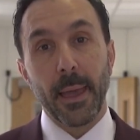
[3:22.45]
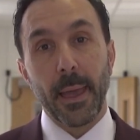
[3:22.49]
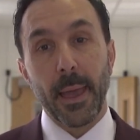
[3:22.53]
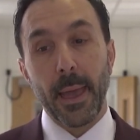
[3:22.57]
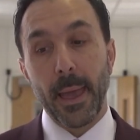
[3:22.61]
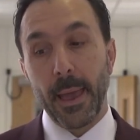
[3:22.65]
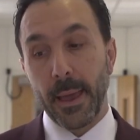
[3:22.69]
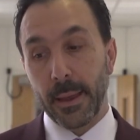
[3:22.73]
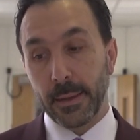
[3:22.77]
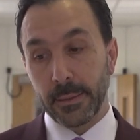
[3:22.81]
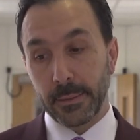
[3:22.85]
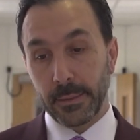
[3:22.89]

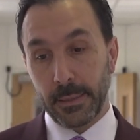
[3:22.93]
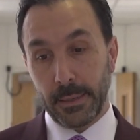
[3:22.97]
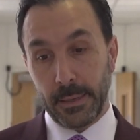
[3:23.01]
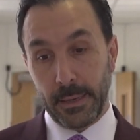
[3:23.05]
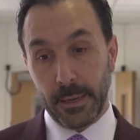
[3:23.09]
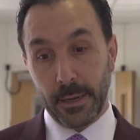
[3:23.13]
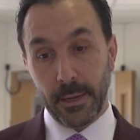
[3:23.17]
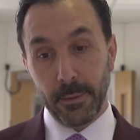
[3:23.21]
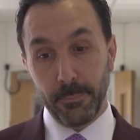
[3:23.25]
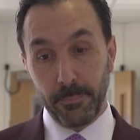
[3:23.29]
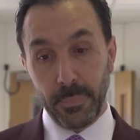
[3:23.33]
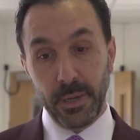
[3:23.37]
And
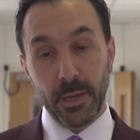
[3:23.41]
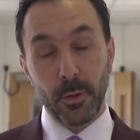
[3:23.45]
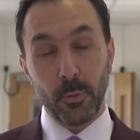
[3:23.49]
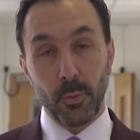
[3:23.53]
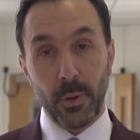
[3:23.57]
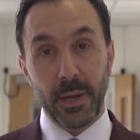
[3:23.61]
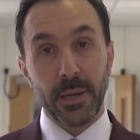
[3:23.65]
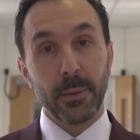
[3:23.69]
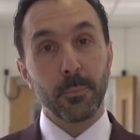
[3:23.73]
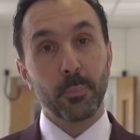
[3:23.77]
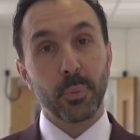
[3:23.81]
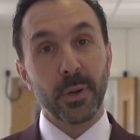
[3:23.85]
it can be
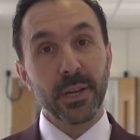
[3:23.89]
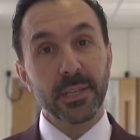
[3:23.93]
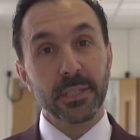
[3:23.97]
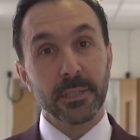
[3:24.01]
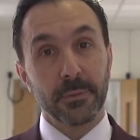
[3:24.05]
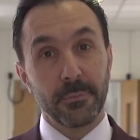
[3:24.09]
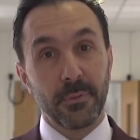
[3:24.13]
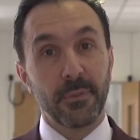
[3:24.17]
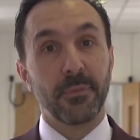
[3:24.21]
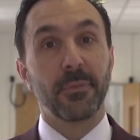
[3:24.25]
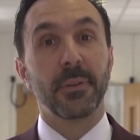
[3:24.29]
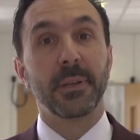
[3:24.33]
quite
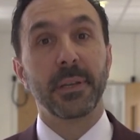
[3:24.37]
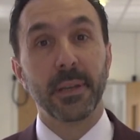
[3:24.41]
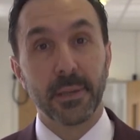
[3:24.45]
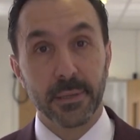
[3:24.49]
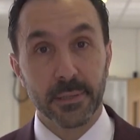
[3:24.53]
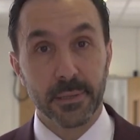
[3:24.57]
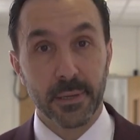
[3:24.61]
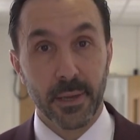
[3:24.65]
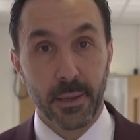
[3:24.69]
impressive if it does